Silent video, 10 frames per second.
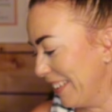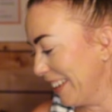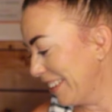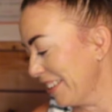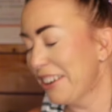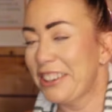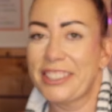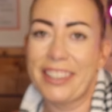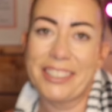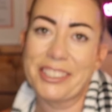my
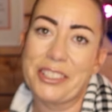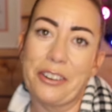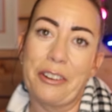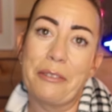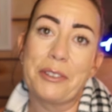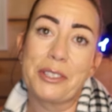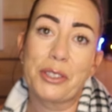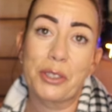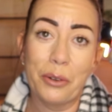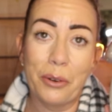gosh, I just thought it was
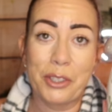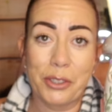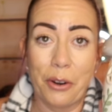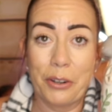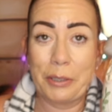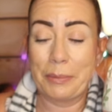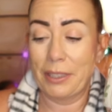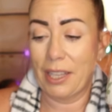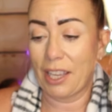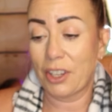so
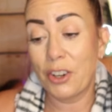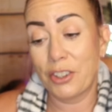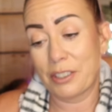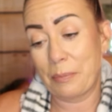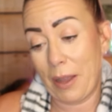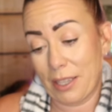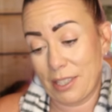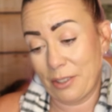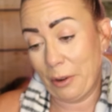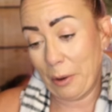adorable. I couldn't pass
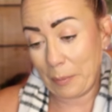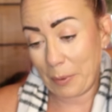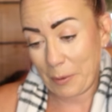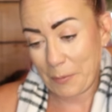it up.